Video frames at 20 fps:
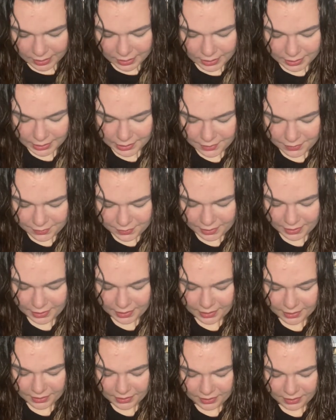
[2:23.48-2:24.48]
And
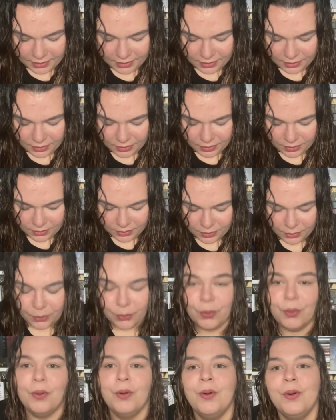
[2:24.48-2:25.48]
then,
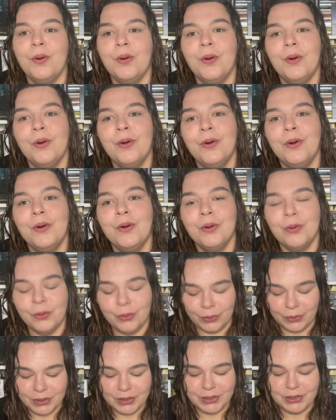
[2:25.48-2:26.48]

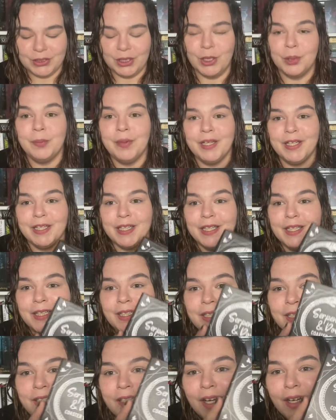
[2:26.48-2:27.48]
oh, Serpent and
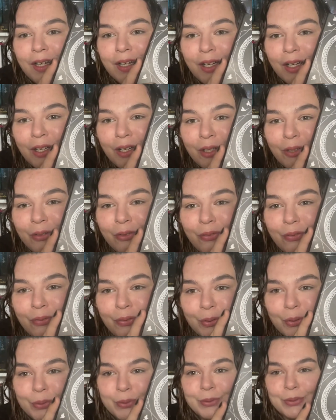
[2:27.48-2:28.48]
Dove.
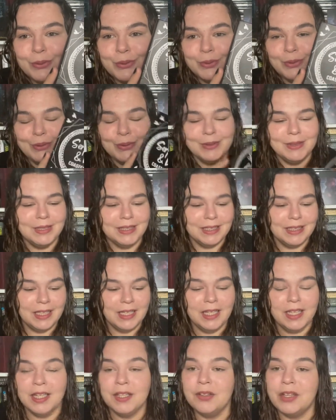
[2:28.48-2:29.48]
Ooh
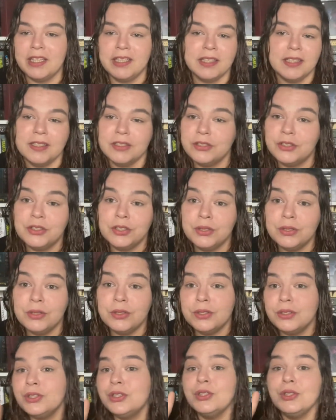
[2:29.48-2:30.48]
like two
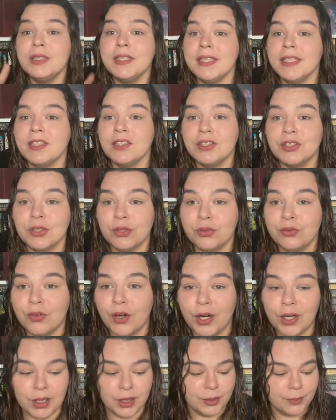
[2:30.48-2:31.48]
two things so
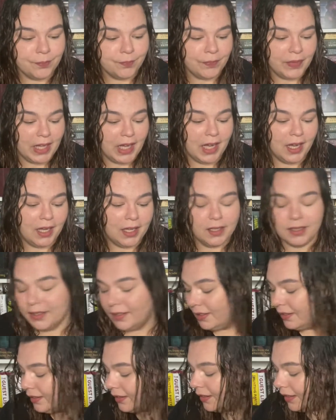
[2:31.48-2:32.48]
far
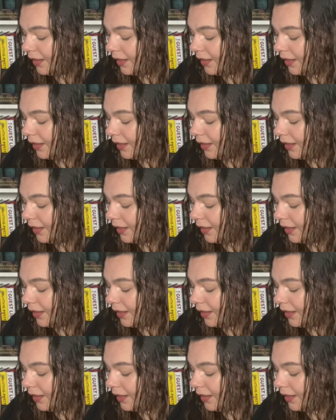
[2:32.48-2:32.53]
and